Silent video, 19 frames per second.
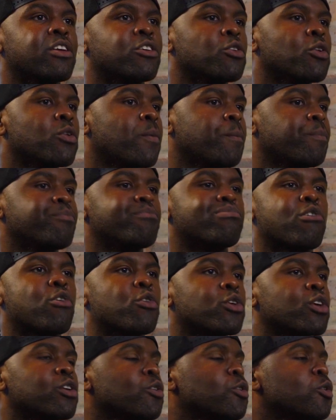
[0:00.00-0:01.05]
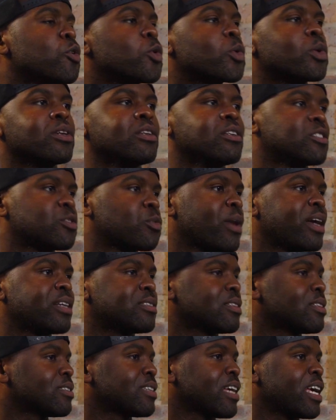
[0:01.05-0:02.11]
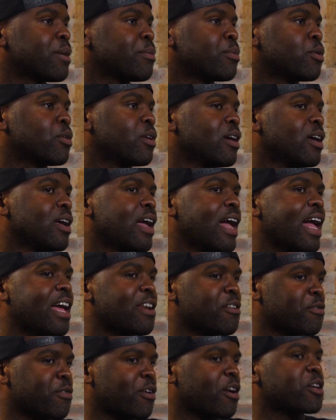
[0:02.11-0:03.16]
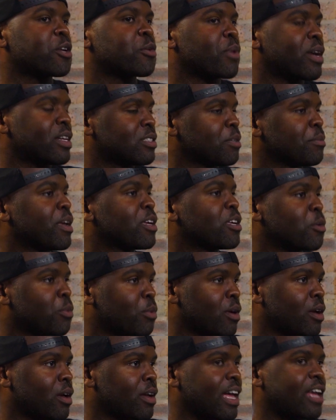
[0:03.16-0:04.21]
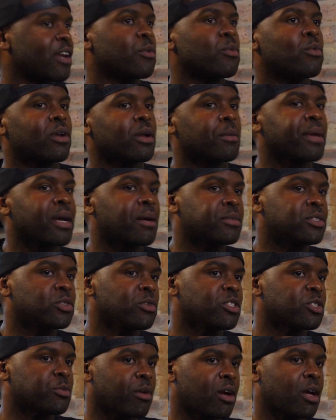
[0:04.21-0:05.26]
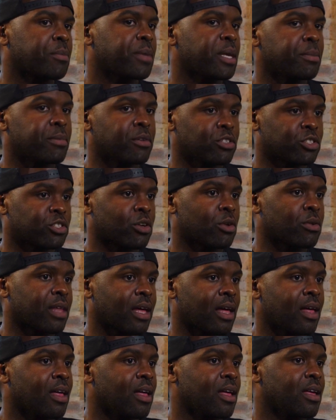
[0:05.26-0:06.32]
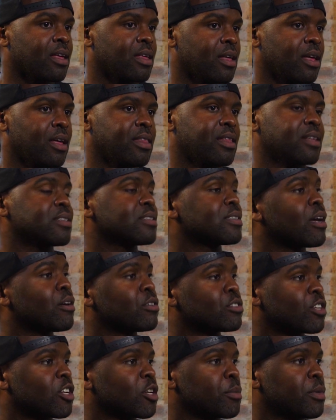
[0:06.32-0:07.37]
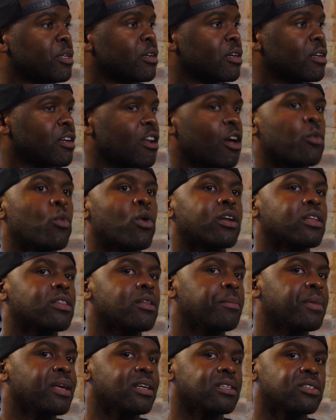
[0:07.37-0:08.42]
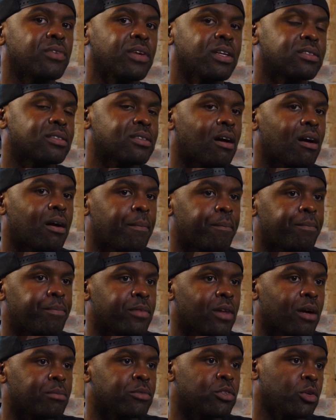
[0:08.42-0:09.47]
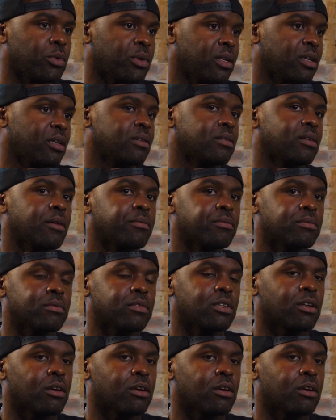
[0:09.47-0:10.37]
your broken awkwardness way to the table, and find a way to make it work. And I want to be able to inspire people and show that this is how it's going to be done. Like, one of the biggest feats that I'm doing and you